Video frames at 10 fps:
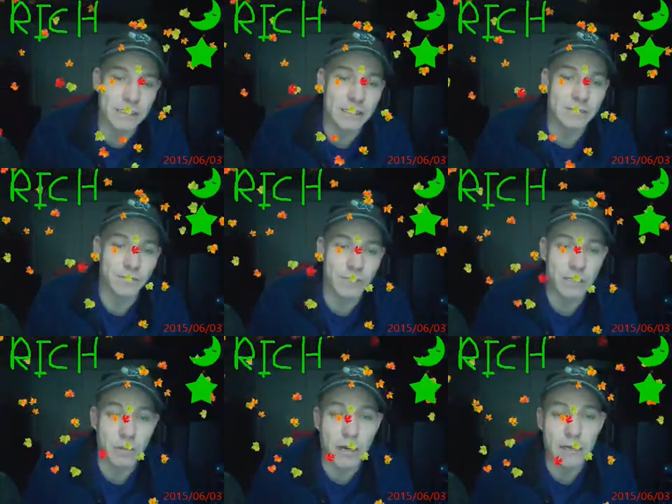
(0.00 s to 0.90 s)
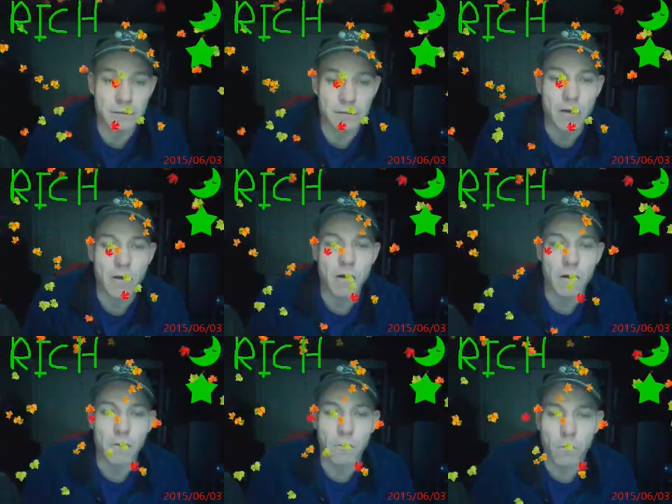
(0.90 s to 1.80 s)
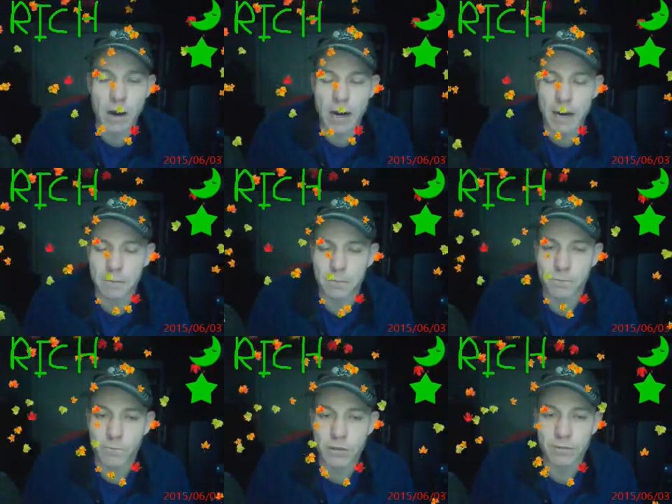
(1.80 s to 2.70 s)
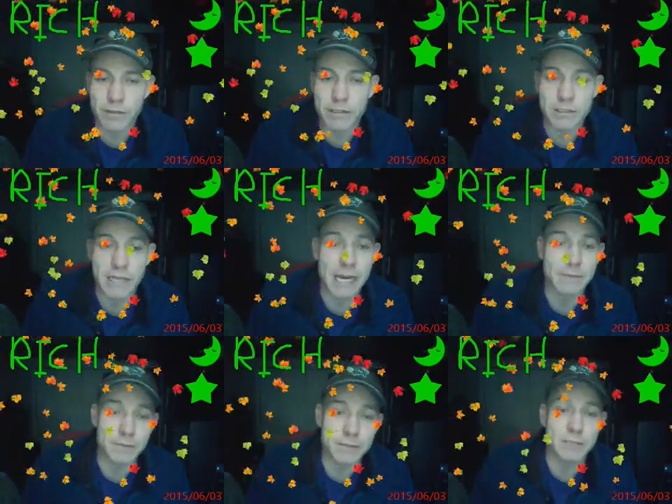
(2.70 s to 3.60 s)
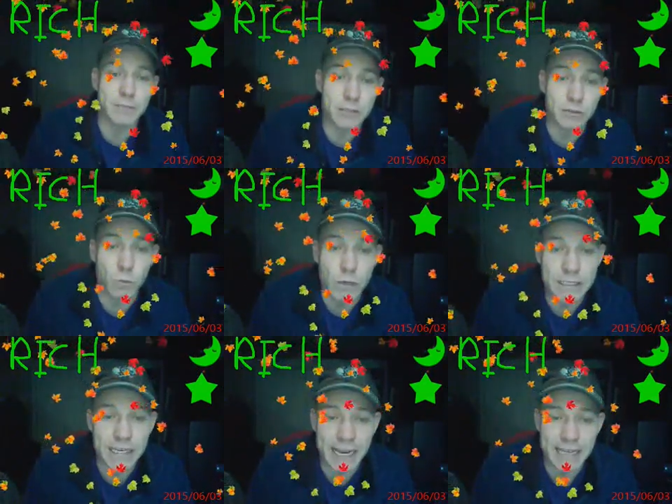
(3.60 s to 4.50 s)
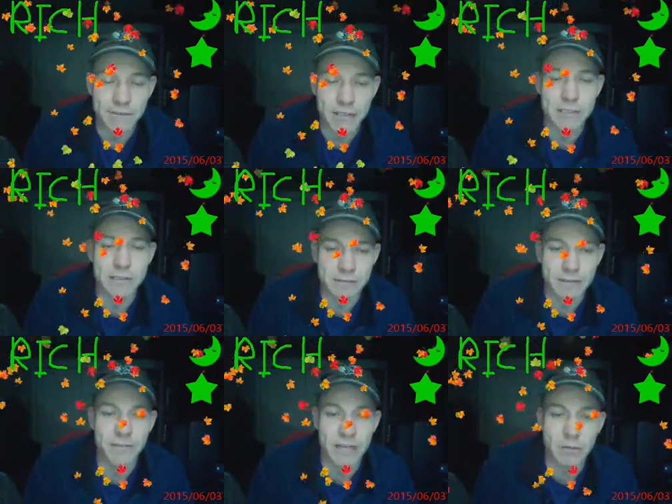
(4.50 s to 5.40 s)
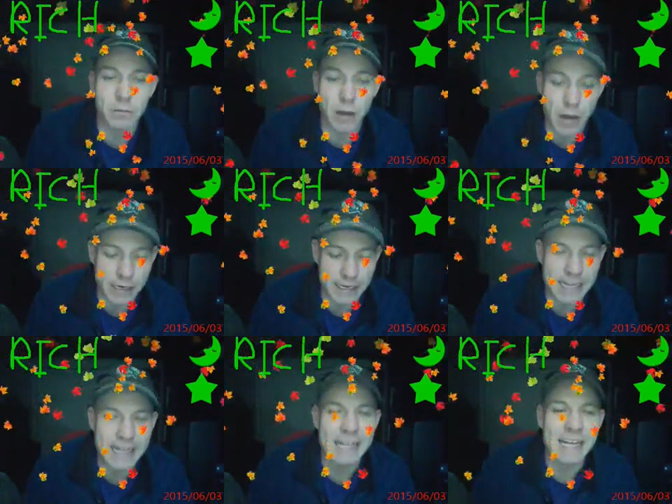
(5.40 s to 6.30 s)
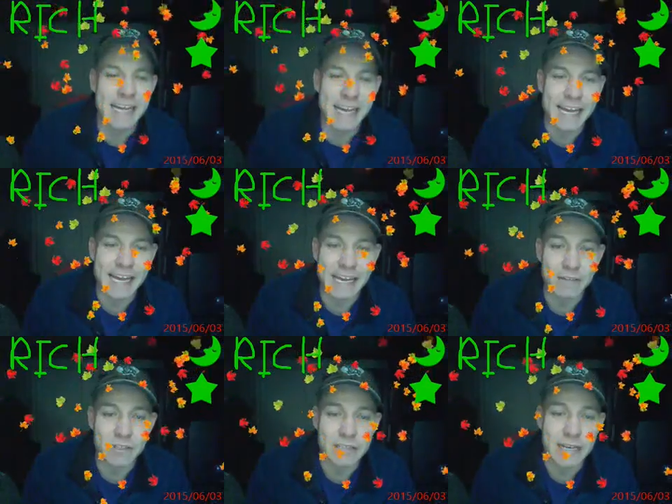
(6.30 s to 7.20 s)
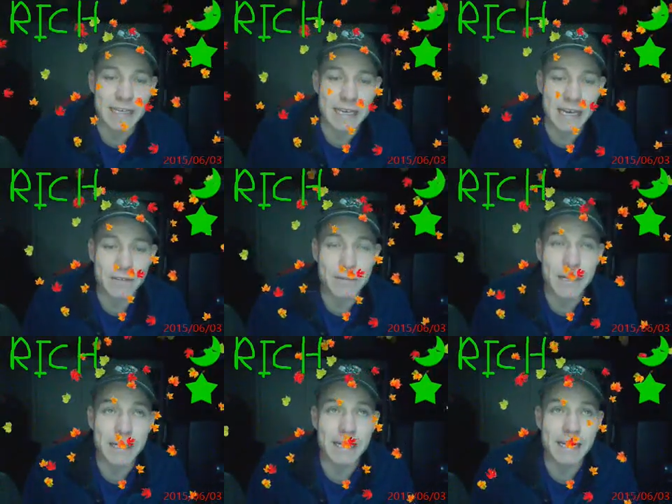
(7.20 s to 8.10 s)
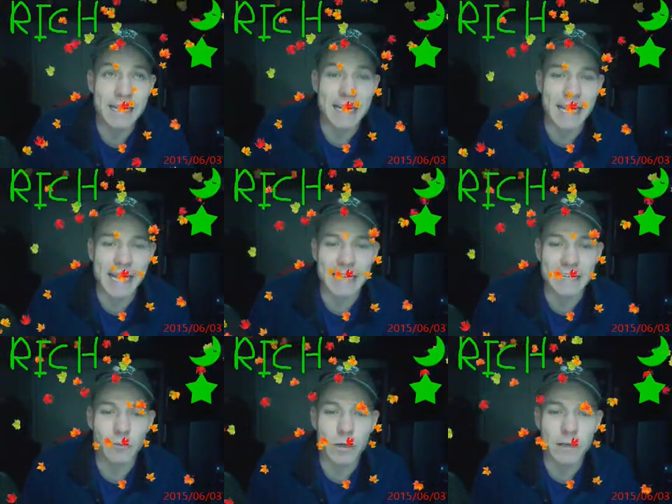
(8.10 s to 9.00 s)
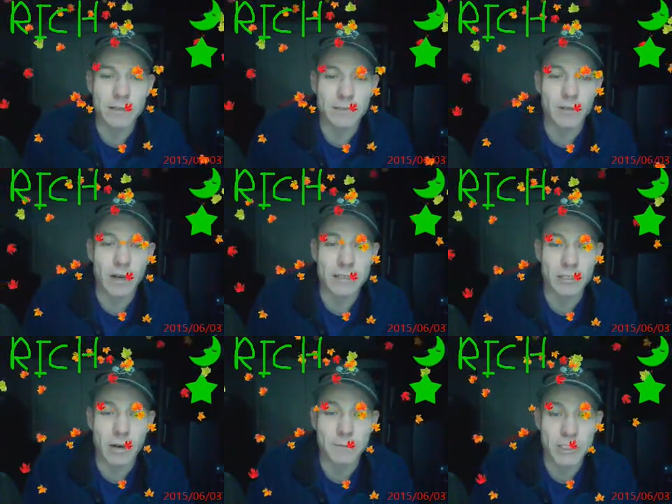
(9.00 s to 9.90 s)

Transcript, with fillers: these video blogs. Um, for the first time, there'll be a special one year anniversary video blog. And have a good night, everybody. And in the words of Dr. Thomas